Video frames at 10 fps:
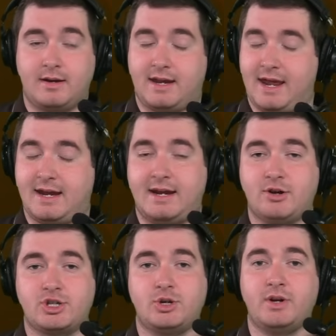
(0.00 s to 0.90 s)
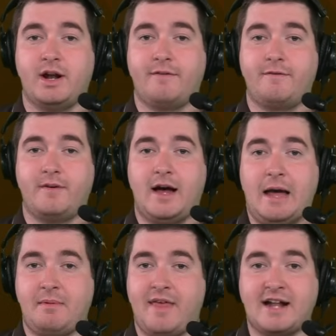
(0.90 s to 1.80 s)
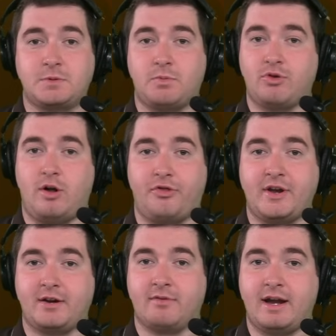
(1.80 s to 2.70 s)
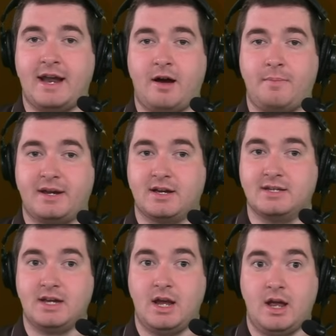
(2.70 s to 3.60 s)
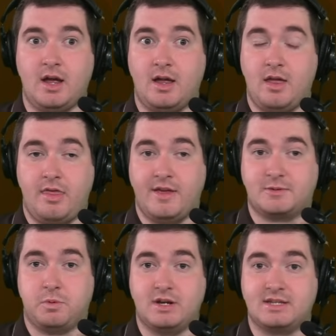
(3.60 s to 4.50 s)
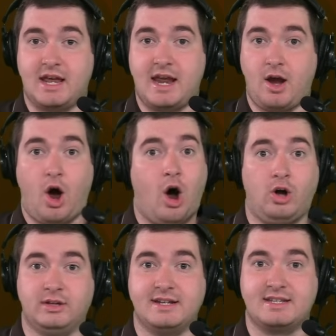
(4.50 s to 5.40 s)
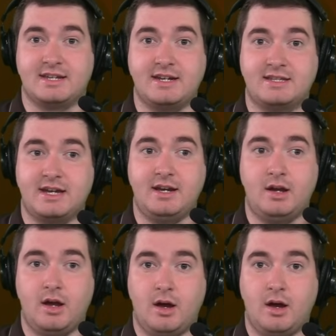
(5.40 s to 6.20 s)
can't get here soon enough. I mean, that's what we're all thinking right now, because this was a all-in season,